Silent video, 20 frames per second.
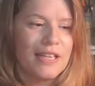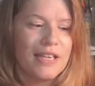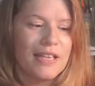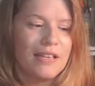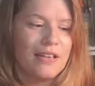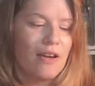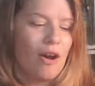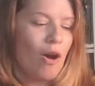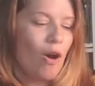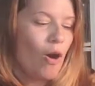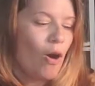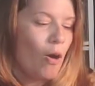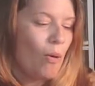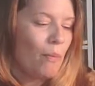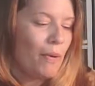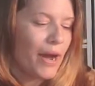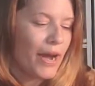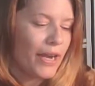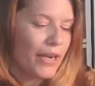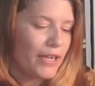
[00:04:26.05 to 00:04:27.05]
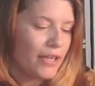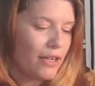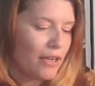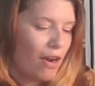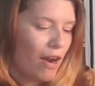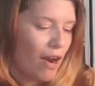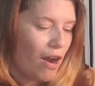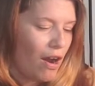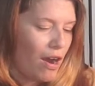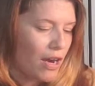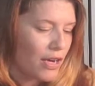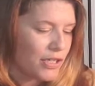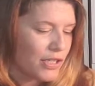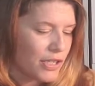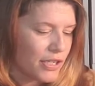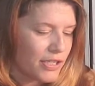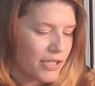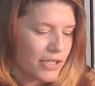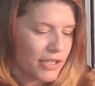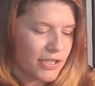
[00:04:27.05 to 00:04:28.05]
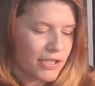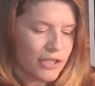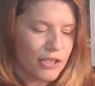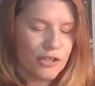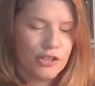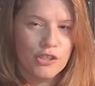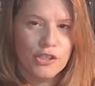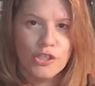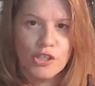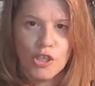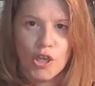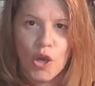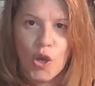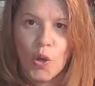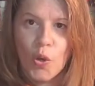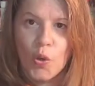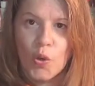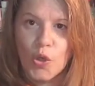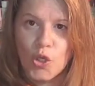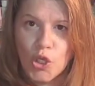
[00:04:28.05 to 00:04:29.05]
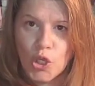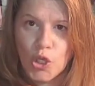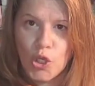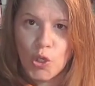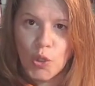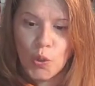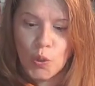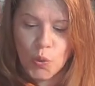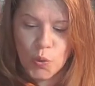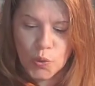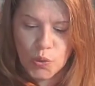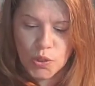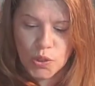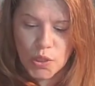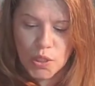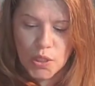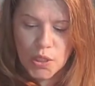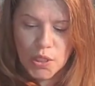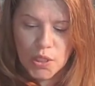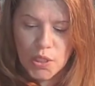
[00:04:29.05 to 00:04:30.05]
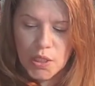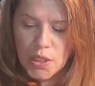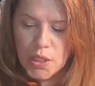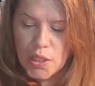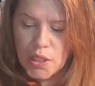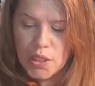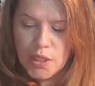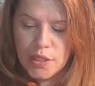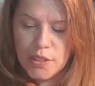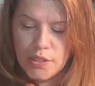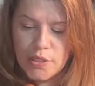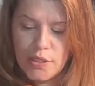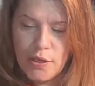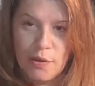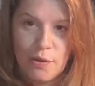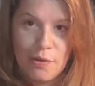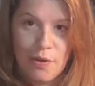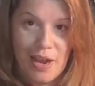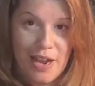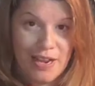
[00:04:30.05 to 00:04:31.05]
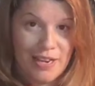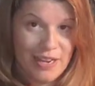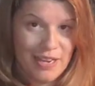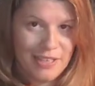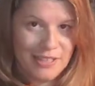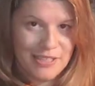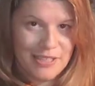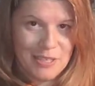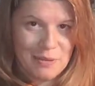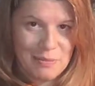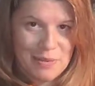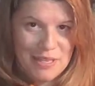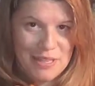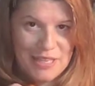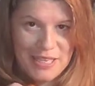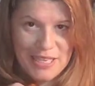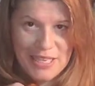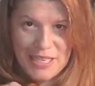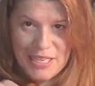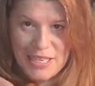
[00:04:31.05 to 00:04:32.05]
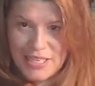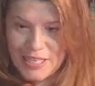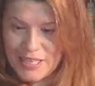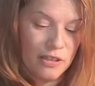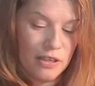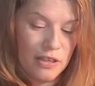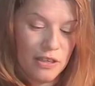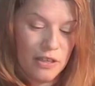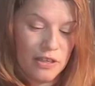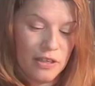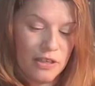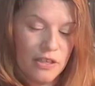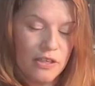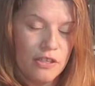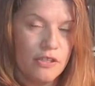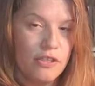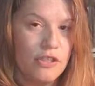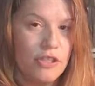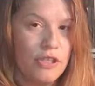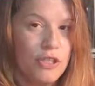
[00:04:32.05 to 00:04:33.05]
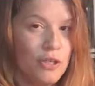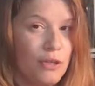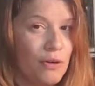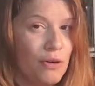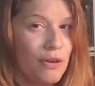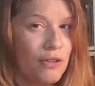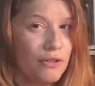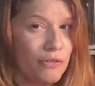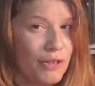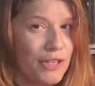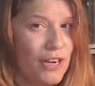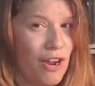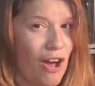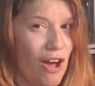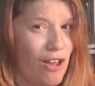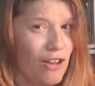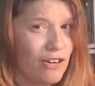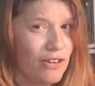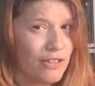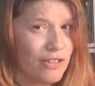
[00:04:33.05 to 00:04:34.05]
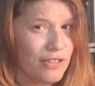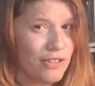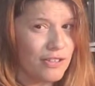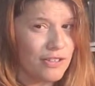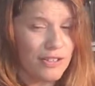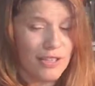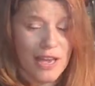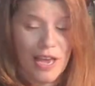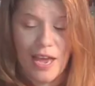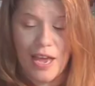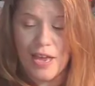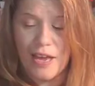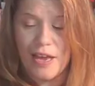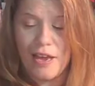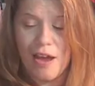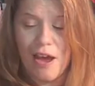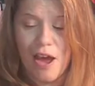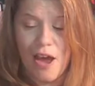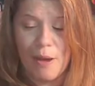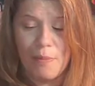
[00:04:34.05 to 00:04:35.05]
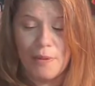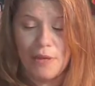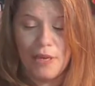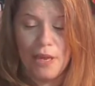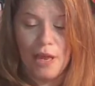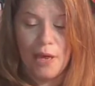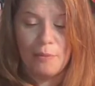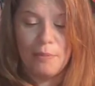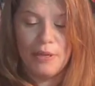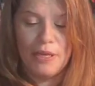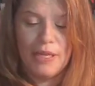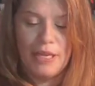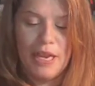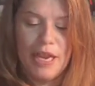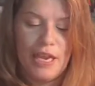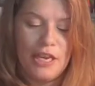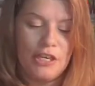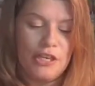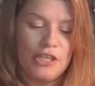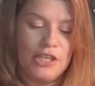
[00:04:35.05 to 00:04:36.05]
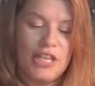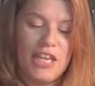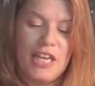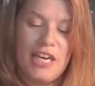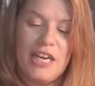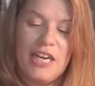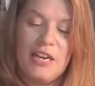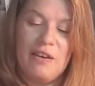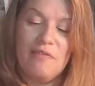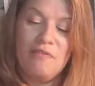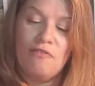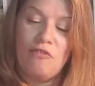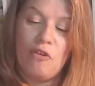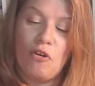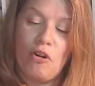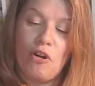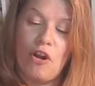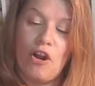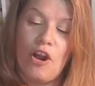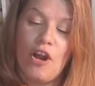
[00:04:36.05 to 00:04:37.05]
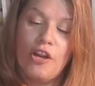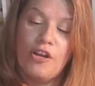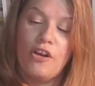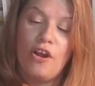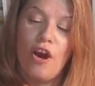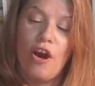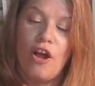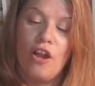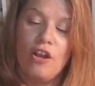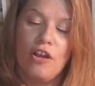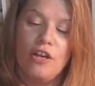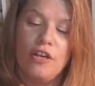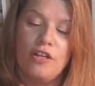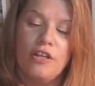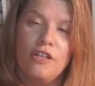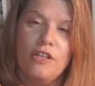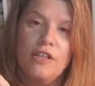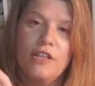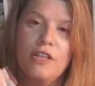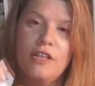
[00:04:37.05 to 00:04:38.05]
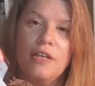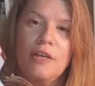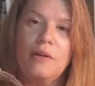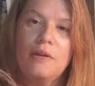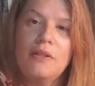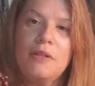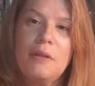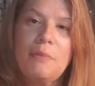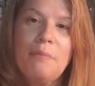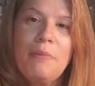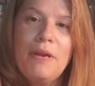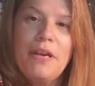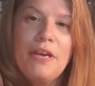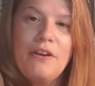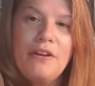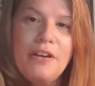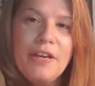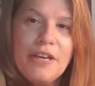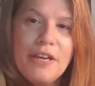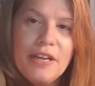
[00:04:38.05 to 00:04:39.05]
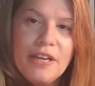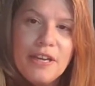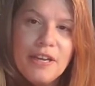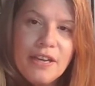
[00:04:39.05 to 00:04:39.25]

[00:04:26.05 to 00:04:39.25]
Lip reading: And oh my gosh, they're so cute. So I got some of these. Look. $2 or $3 at Hobby Lobby and you're getting them for $1. Look, the berry.